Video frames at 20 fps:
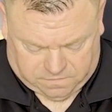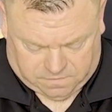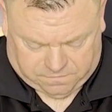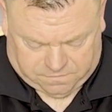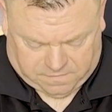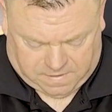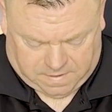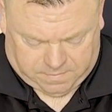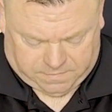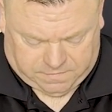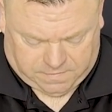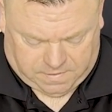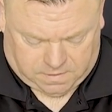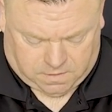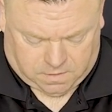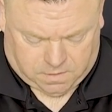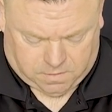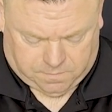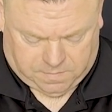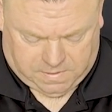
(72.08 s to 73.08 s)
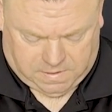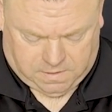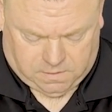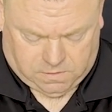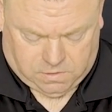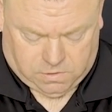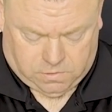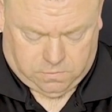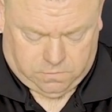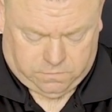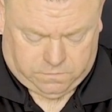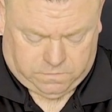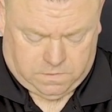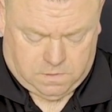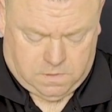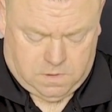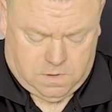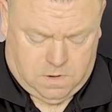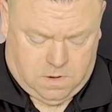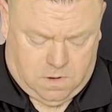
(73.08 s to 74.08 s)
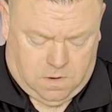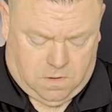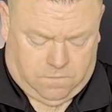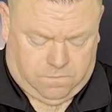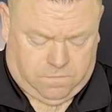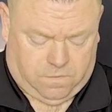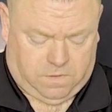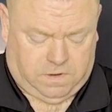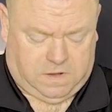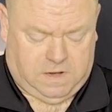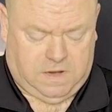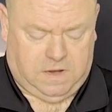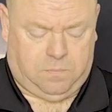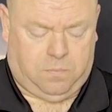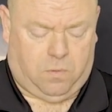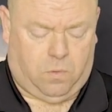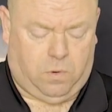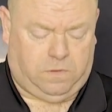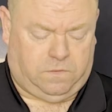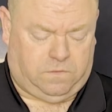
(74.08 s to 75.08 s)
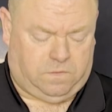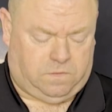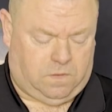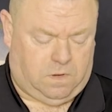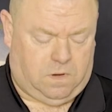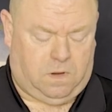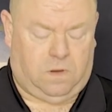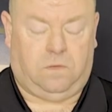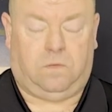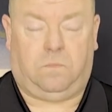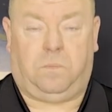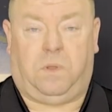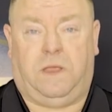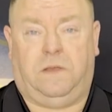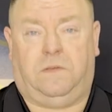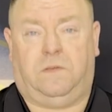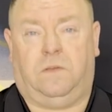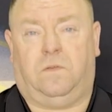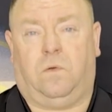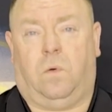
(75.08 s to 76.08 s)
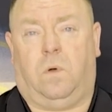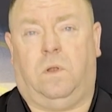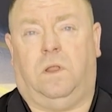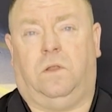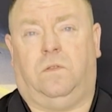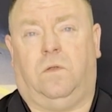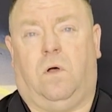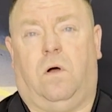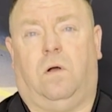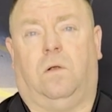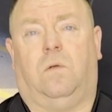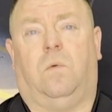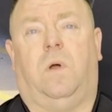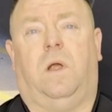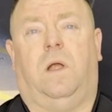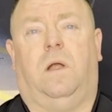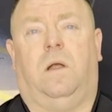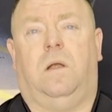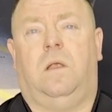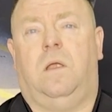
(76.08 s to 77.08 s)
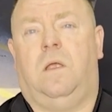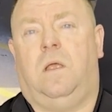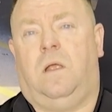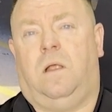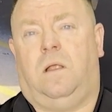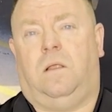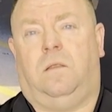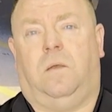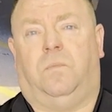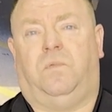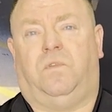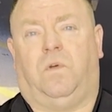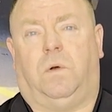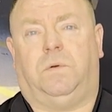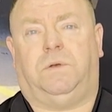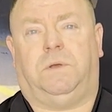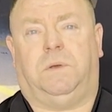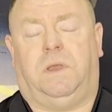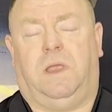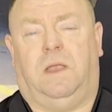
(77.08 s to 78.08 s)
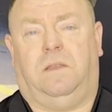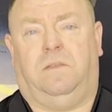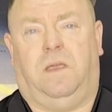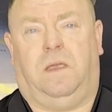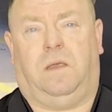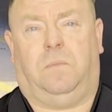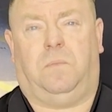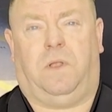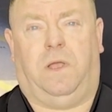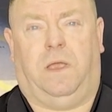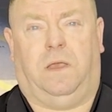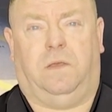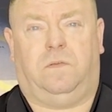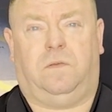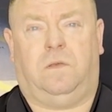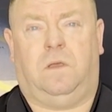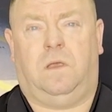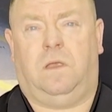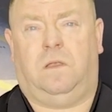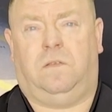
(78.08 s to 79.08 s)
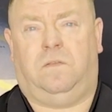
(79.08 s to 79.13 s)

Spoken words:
of fiber tech are being used for the key points, places on the dog where the absorption can take place.